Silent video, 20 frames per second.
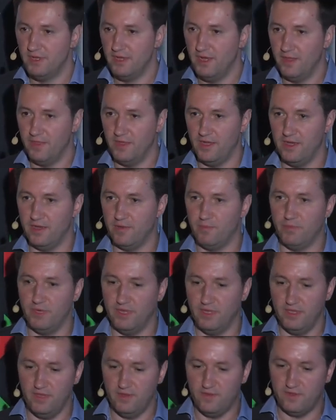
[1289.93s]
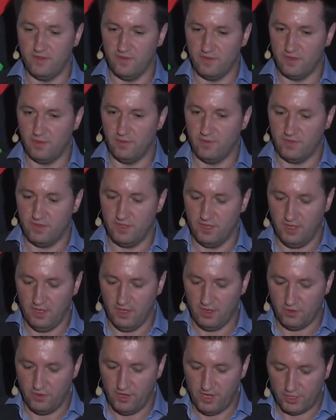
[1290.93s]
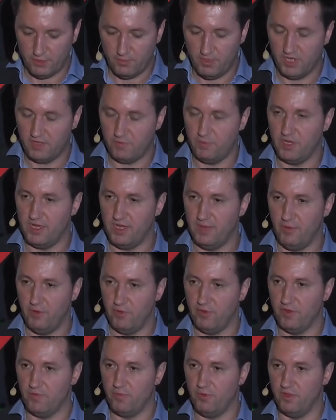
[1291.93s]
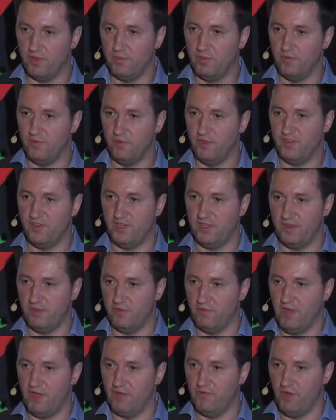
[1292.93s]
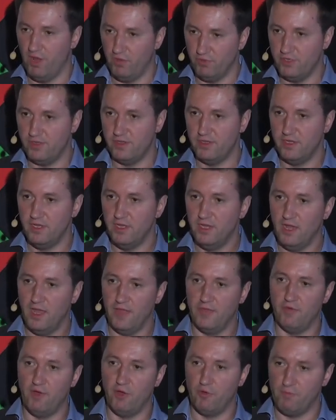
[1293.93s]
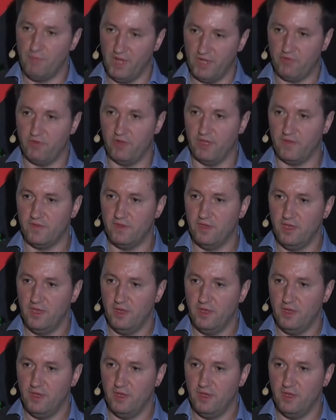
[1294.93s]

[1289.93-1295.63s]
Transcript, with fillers: And then these systems, the connection managers, become only responsible for setting the right route and the route metrics,